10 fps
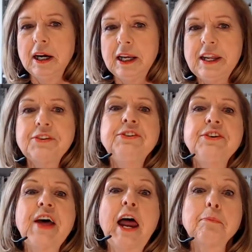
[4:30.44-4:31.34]
Listen to
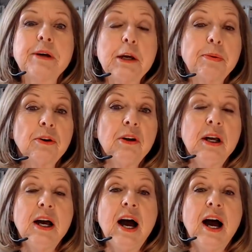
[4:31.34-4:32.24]
that, people.
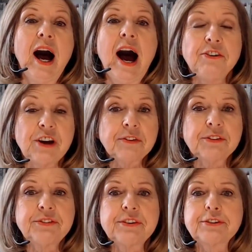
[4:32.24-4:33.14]
Our
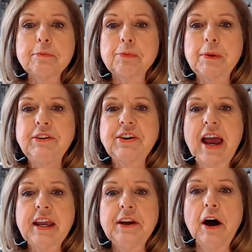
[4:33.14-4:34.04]
justice system has been
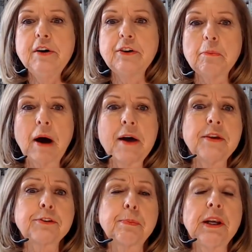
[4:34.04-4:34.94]
taken over by
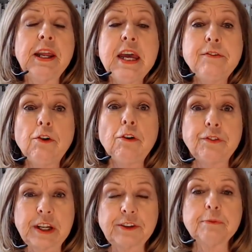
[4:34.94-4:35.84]
this believe all
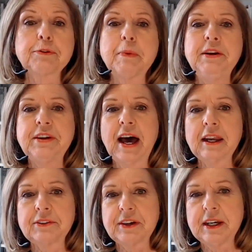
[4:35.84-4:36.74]
victims
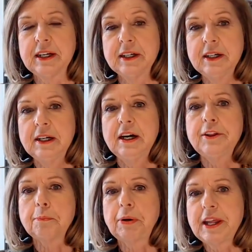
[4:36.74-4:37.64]
mentality.
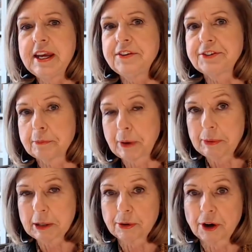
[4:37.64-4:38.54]
The police, the
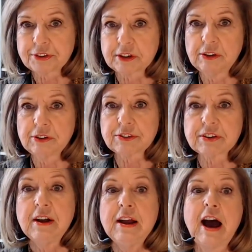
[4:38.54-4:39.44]
public prosecutors
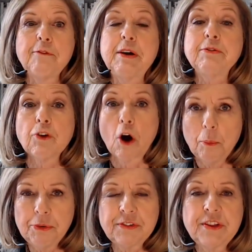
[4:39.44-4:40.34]
have been
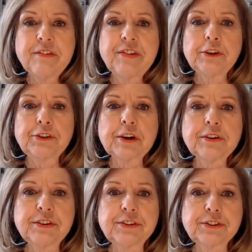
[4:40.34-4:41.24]
robbed of their filtering
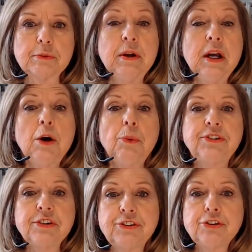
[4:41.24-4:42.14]
system, which
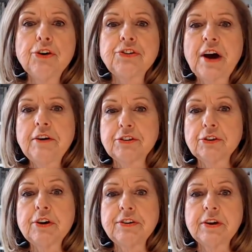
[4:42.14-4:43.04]
ensures our
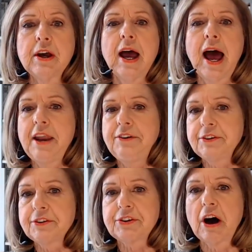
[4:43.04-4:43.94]
juries had to
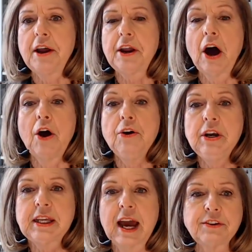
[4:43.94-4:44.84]
decide only
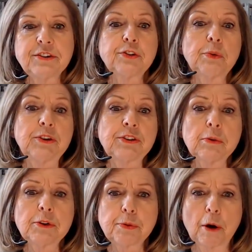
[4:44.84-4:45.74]
cases for which there
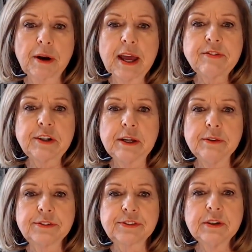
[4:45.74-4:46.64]
was proper
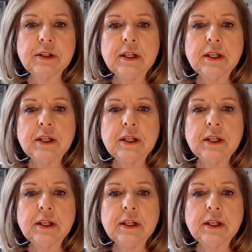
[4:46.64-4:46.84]
evidence.